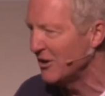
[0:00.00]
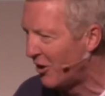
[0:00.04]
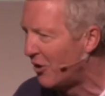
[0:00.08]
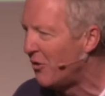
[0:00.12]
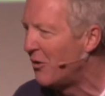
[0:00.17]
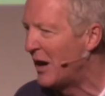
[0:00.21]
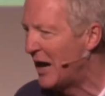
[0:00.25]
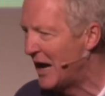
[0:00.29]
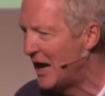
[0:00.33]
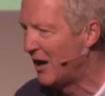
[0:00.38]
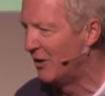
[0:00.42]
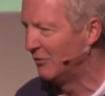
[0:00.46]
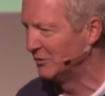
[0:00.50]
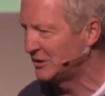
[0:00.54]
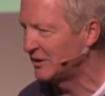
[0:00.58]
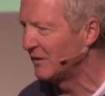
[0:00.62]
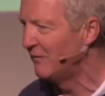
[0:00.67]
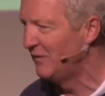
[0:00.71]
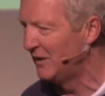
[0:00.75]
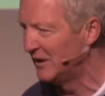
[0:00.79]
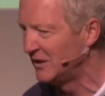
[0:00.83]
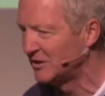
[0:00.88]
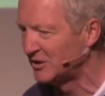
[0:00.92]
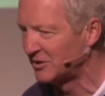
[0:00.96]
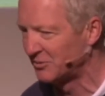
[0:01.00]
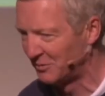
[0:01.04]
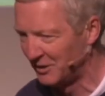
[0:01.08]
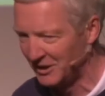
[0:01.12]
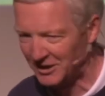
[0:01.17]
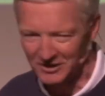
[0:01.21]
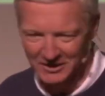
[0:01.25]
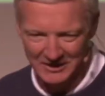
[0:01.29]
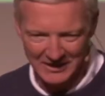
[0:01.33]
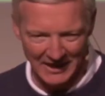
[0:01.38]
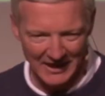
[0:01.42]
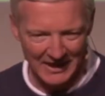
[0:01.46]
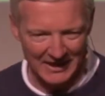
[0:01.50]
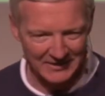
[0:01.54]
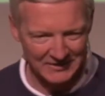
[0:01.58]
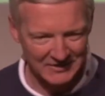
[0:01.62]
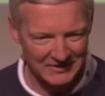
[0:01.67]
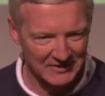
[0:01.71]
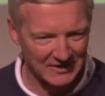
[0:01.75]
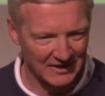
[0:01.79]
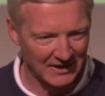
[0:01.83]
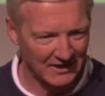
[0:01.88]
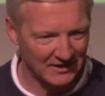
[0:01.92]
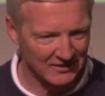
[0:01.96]
O house of Israel, God
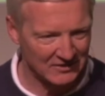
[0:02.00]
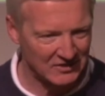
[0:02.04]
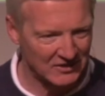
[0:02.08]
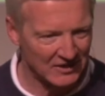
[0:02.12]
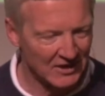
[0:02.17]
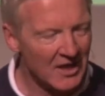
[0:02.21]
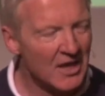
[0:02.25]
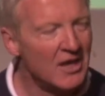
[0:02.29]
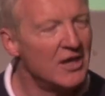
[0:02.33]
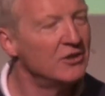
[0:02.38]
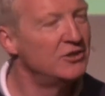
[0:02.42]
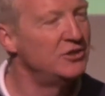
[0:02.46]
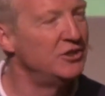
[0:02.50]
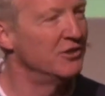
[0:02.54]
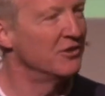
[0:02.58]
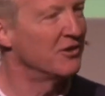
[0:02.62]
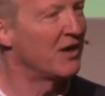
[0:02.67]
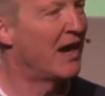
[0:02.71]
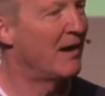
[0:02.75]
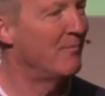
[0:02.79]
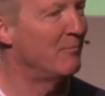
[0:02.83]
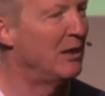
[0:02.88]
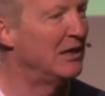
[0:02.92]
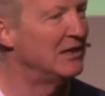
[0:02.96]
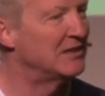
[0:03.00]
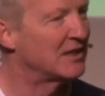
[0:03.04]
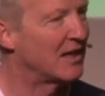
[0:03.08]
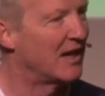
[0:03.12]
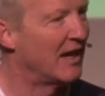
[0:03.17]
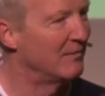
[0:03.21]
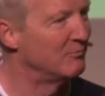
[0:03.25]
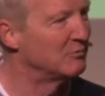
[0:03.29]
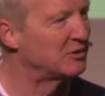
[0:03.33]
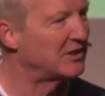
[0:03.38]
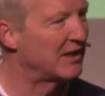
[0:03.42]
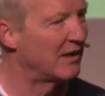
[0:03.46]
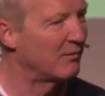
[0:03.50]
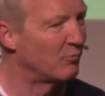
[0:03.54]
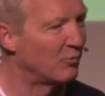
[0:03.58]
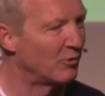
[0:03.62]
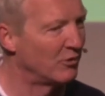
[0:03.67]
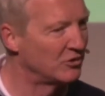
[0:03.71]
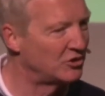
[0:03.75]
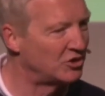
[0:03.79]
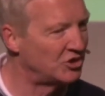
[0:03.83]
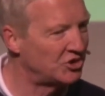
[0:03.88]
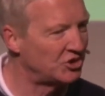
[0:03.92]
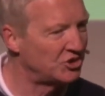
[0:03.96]
says. Do you know how many times that
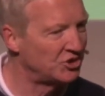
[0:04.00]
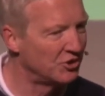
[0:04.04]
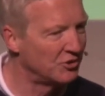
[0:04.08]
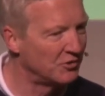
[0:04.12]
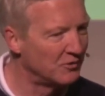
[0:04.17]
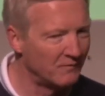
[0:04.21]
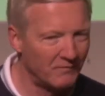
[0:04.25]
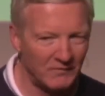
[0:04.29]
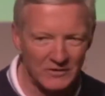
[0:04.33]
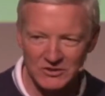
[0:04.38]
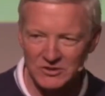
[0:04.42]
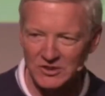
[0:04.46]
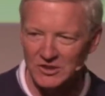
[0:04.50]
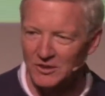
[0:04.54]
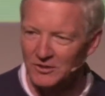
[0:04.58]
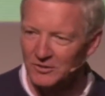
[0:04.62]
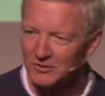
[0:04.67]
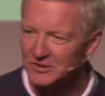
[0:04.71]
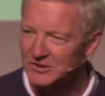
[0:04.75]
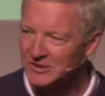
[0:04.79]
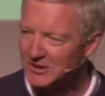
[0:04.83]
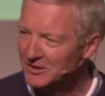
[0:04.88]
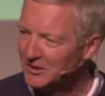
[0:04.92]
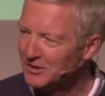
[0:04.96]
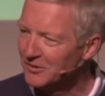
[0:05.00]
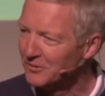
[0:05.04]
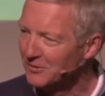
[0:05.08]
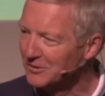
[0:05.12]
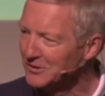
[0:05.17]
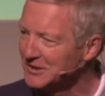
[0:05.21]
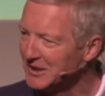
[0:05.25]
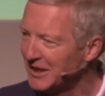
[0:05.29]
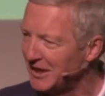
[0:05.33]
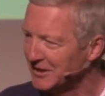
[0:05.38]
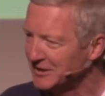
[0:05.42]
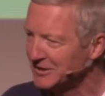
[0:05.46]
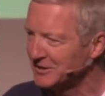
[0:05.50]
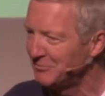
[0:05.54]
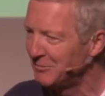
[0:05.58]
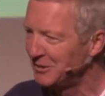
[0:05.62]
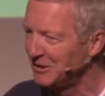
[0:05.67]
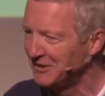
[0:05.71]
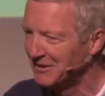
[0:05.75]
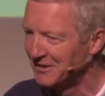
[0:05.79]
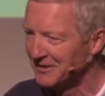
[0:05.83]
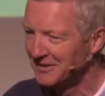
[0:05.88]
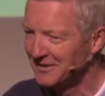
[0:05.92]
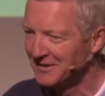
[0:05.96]
word shuv is used in the Old
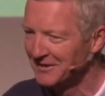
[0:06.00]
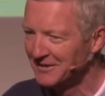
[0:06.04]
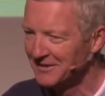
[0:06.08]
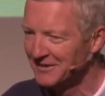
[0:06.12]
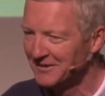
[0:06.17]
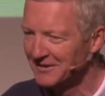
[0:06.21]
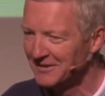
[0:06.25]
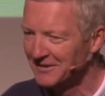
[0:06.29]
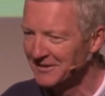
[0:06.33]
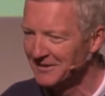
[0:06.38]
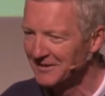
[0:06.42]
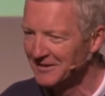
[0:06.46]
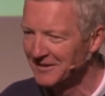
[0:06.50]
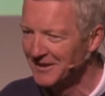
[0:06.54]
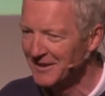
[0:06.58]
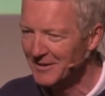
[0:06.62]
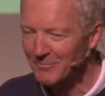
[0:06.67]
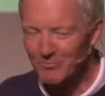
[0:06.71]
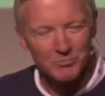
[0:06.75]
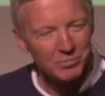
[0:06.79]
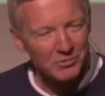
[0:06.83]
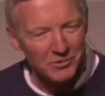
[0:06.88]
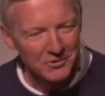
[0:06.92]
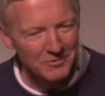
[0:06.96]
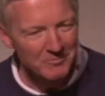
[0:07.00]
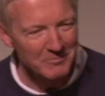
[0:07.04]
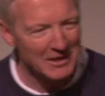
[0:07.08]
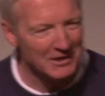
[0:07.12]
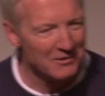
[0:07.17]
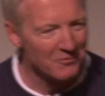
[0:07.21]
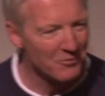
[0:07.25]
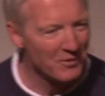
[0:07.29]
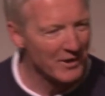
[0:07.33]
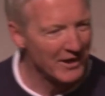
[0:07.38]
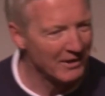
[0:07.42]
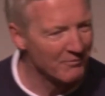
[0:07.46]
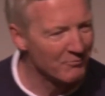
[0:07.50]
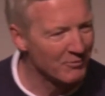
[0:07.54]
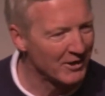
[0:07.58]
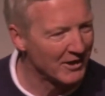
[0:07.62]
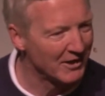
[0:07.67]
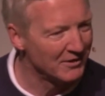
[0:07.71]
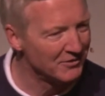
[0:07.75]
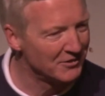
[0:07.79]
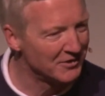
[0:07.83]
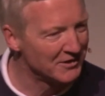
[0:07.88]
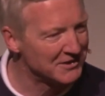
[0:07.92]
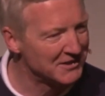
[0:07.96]
Testament? Blew me away when I
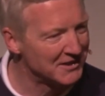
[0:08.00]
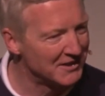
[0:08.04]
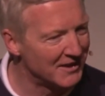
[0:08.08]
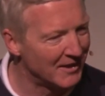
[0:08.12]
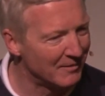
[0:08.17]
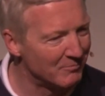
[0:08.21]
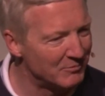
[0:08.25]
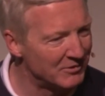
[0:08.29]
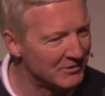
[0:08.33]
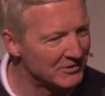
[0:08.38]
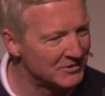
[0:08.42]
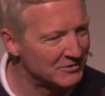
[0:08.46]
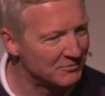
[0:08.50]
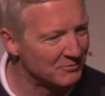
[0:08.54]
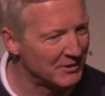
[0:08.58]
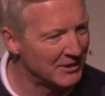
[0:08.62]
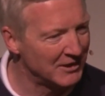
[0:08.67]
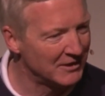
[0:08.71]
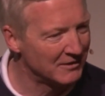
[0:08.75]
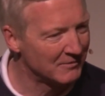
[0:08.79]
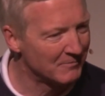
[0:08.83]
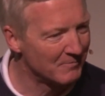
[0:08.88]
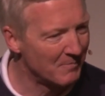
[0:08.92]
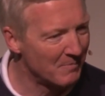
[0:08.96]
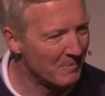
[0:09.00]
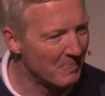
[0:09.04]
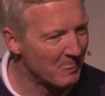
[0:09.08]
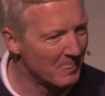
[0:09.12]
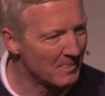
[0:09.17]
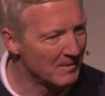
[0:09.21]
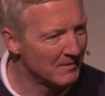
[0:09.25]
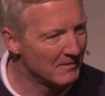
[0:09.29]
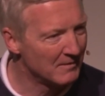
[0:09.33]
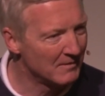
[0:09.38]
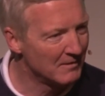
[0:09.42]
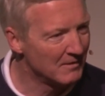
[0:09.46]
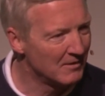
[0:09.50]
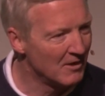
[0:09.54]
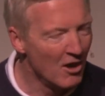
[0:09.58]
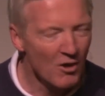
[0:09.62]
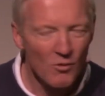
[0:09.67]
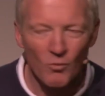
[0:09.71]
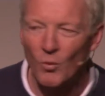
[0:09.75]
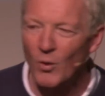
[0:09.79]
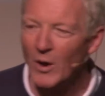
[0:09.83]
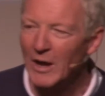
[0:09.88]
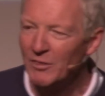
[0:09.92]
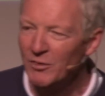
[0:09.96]
looked it up this week.
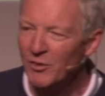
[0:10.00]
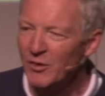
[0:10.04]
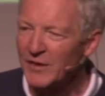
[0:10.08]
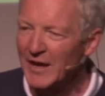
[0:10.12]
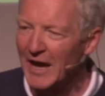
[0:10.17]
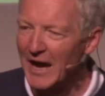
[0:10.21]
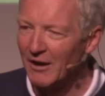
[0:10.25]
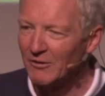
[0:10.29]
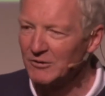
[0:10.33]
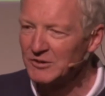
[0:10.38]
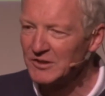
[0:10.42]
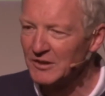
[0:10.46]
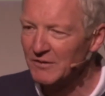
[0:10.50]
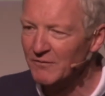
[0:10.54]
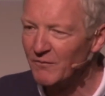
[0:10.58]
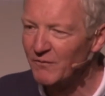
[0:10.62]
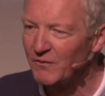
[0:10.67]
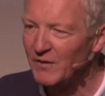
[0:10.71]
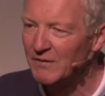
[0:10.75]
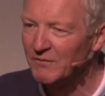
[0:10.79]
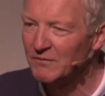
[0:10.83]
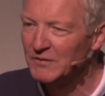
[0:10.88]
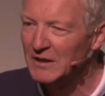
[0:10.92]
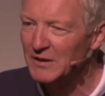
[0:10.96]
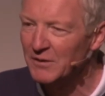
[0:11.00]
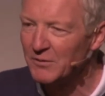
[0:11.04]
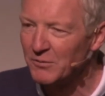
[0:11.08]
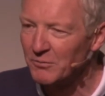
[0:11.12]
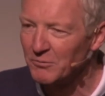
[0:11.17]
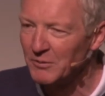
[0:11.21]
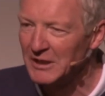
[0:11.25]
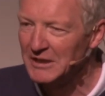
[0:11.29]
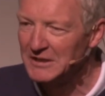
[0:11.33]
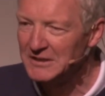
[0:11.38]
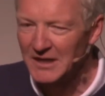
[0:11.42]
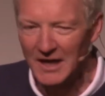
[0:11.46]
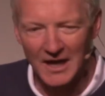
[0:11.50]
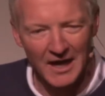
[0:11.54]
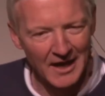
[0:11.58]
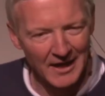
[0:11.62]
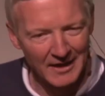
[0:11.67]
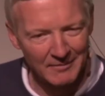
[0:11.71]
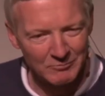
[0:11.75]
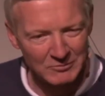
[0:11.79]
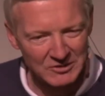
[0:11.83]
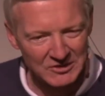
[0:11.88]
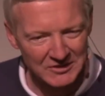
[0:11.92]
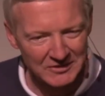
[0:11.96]
1,053
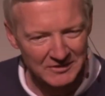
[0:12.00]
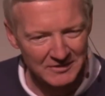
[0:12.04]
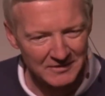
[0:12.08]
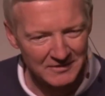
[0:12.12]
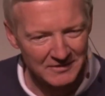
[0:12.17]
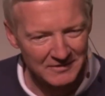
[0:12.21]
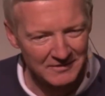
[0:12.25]
times.